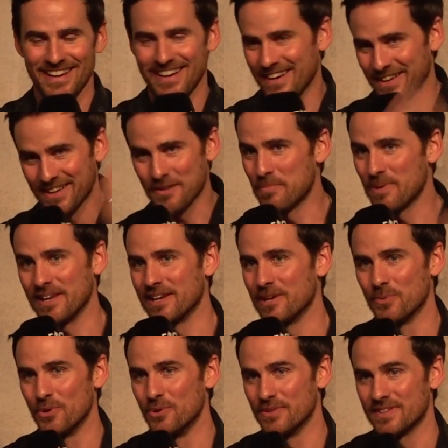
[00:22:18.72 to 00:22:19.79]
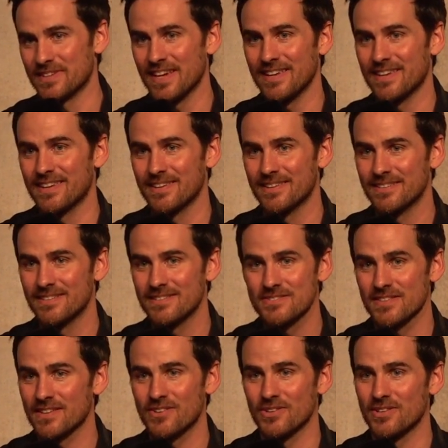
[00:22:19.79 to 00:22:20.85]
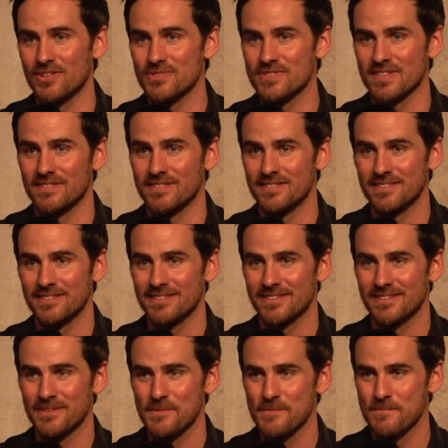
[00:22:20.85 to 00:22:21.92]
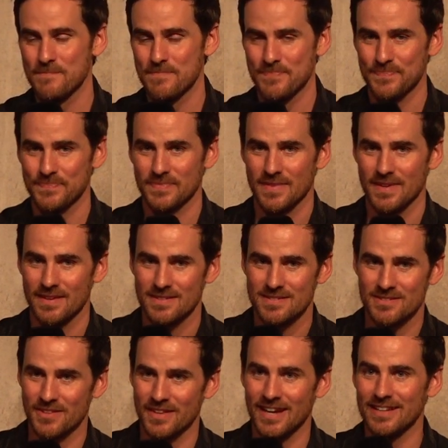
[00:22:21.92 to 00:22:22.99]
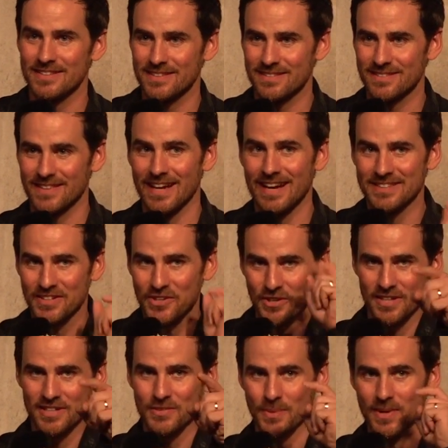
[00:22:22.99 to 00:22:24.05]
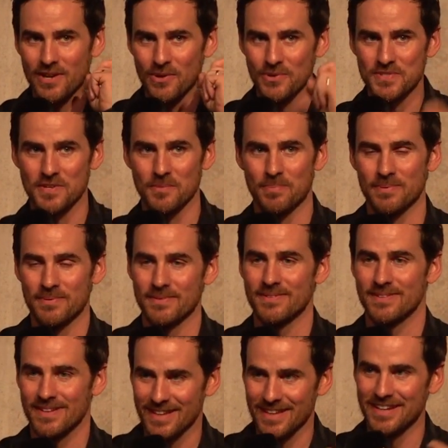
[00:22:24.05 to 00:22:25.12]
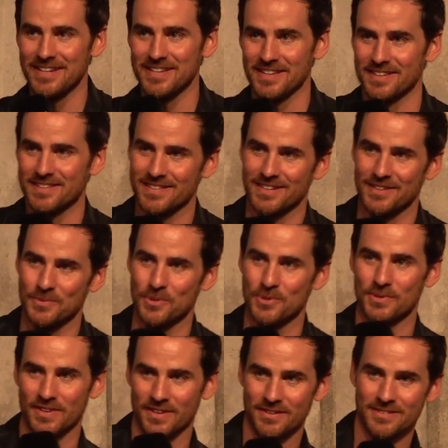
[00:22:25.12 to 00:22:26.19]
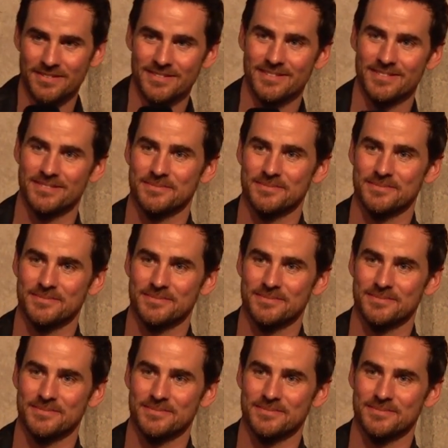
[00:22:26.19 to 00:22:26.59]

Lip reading: and I completely ruined the take, so they couldn't use it. So they had to cut into a close-up, like an idiot, I'd ruined it.